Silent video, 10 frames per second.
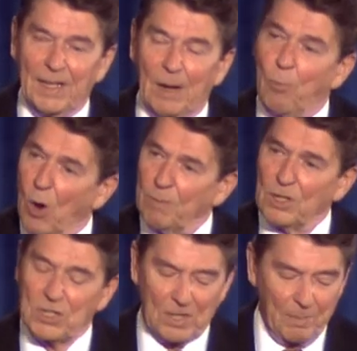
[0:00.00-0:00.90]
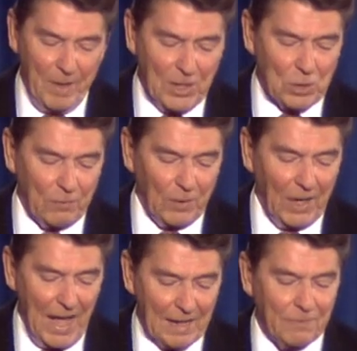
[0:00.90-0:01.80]
Appointments to the bench are for
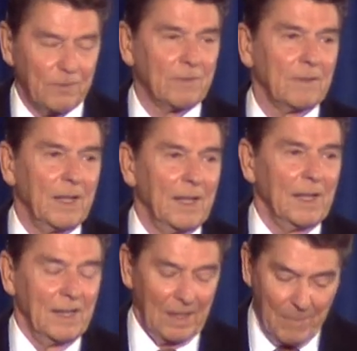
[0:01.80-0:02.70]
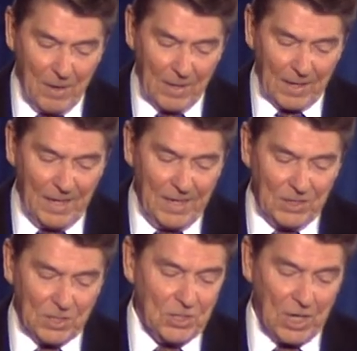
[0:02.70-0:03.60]
life. America
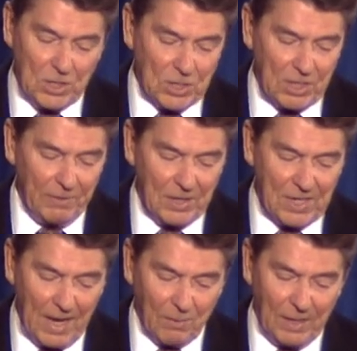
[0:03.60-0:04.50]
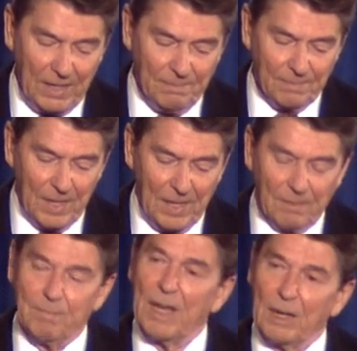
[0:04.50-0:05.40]
needs judges of integrity,
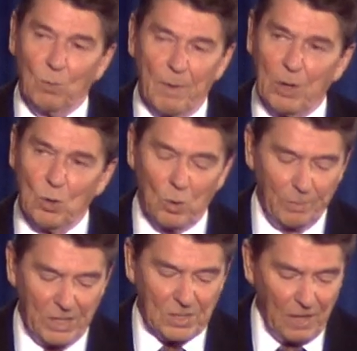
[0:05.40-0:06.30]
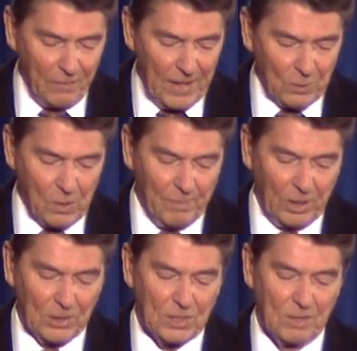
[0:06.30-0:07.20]
men and women who will be tough on
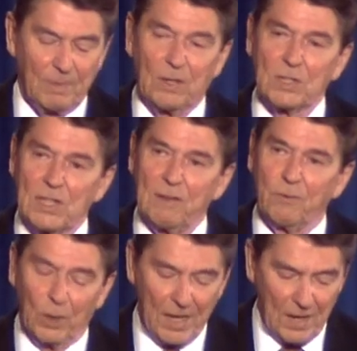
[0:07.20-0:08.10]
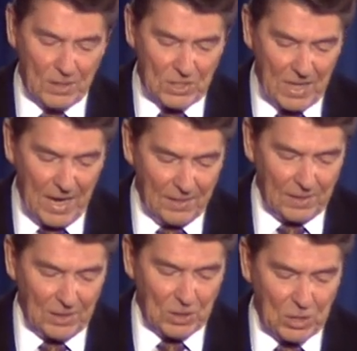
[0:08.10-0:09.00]
criminals because they fully understand
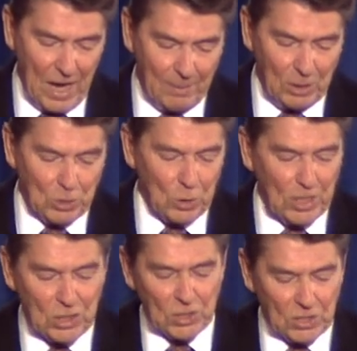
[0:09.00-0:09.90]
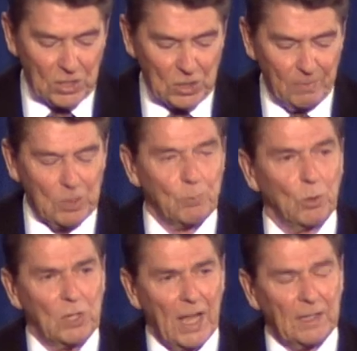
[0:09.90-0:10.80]
that the job of the judicial system is
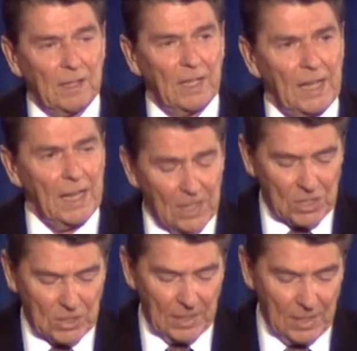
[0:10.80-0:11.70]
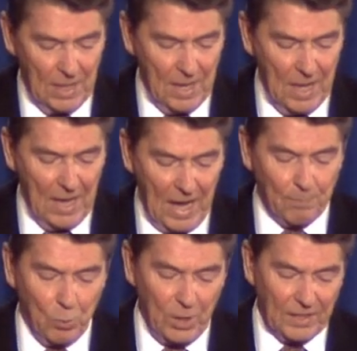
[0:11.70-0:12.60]
protecting the innocent
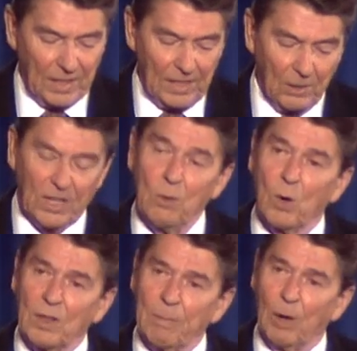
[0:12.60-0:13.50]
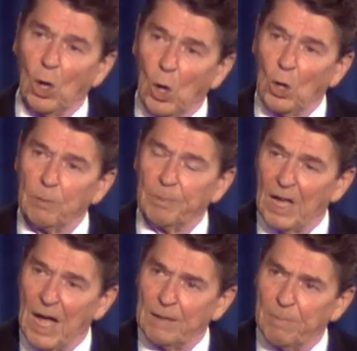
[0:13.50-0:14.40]
and putting the guilty where they belong,
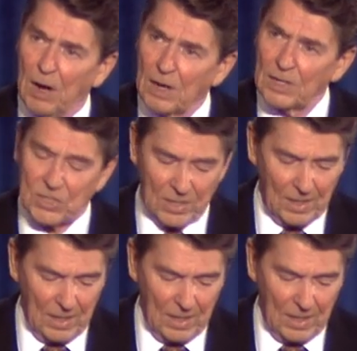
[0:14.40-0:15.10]
behind bars.